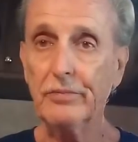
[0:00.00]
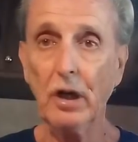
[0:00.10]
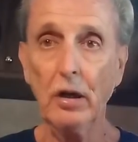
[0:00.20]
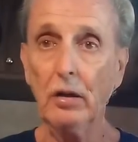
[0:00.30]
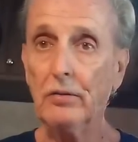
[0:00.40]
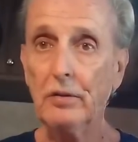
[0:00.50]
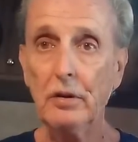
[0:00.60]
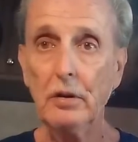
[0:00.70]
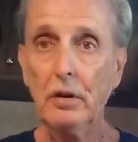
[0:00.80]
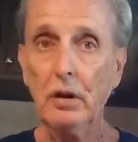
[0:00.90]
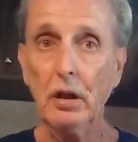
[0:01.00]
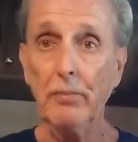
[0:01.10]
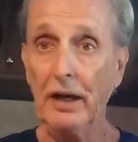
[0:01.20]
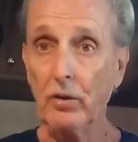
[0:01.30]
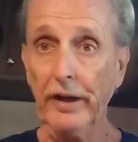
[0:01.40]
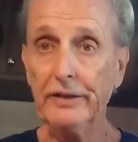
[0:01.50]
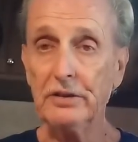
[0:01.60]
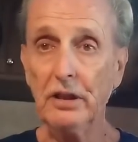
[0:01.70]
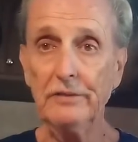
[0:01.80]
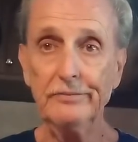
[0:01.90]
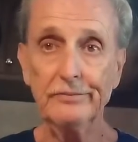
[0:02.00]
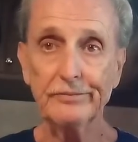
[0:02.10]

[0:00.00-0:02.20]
call. Uh, my grandson,